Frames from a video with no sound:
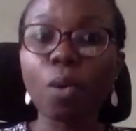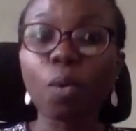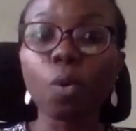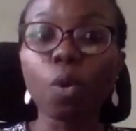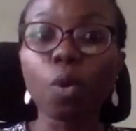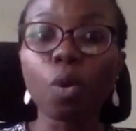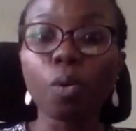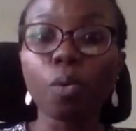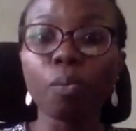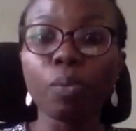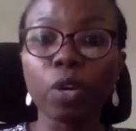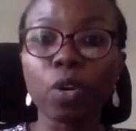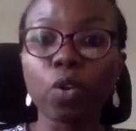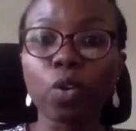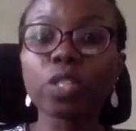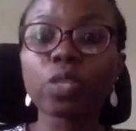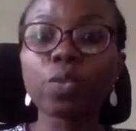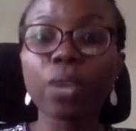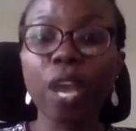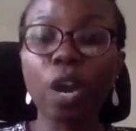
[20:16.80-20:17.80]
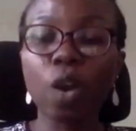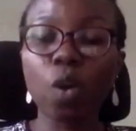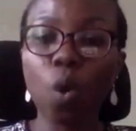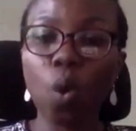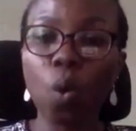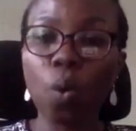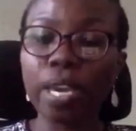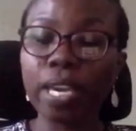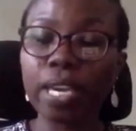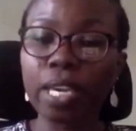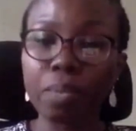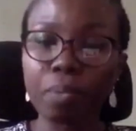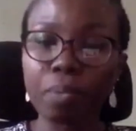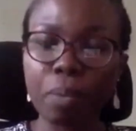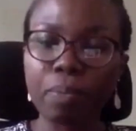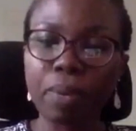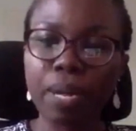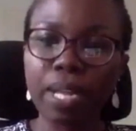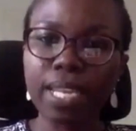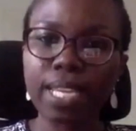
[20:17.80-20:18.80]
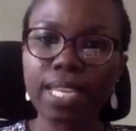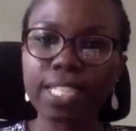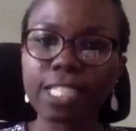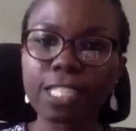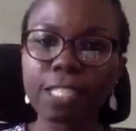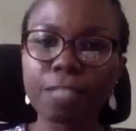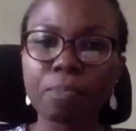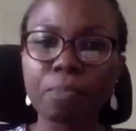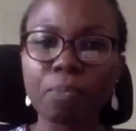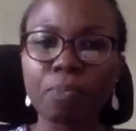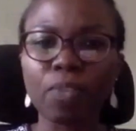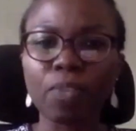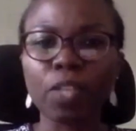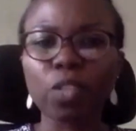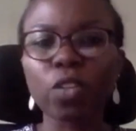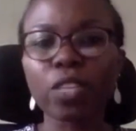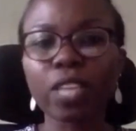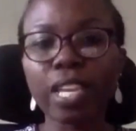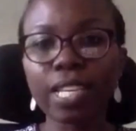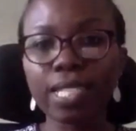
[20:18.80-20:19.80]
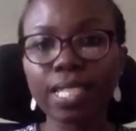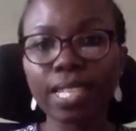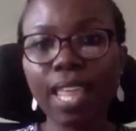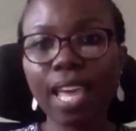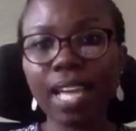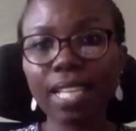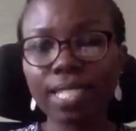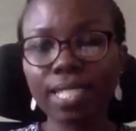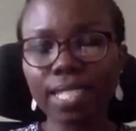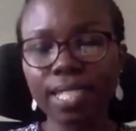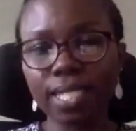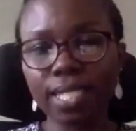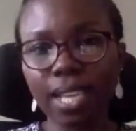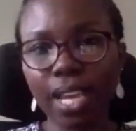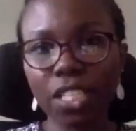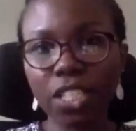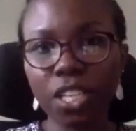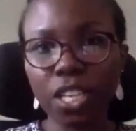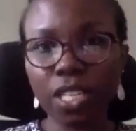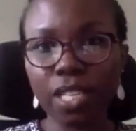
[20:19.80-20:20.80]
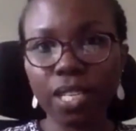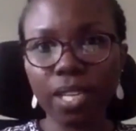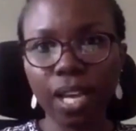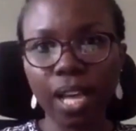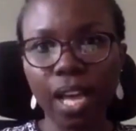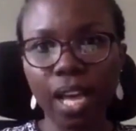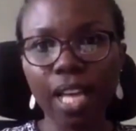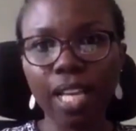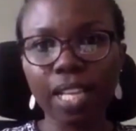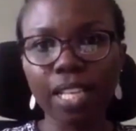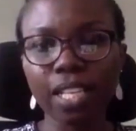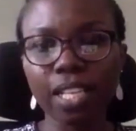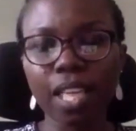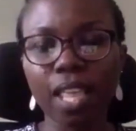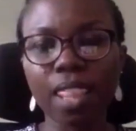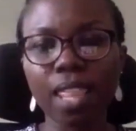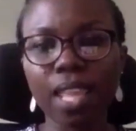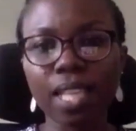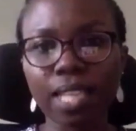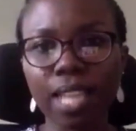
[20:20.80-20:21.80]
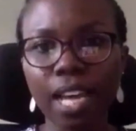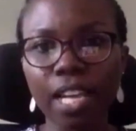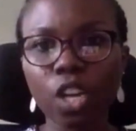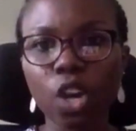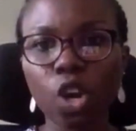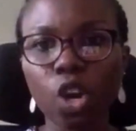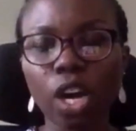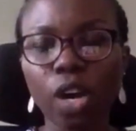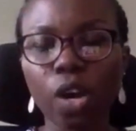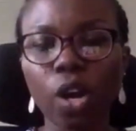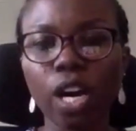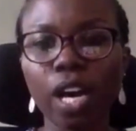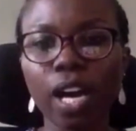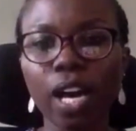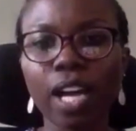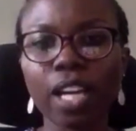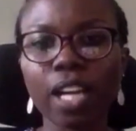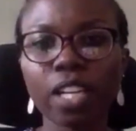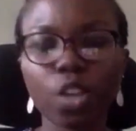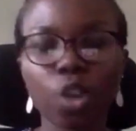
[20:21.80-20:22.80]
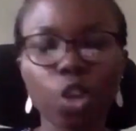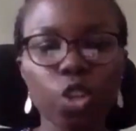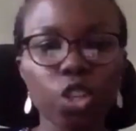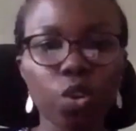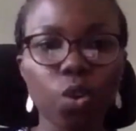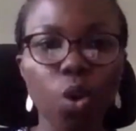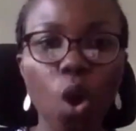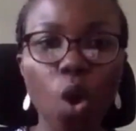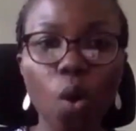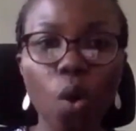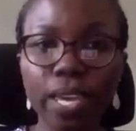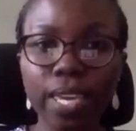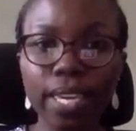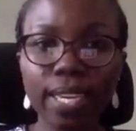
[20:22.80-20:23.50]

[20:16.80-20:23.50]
because we are going paperless. So there is that discussion that are ongoing.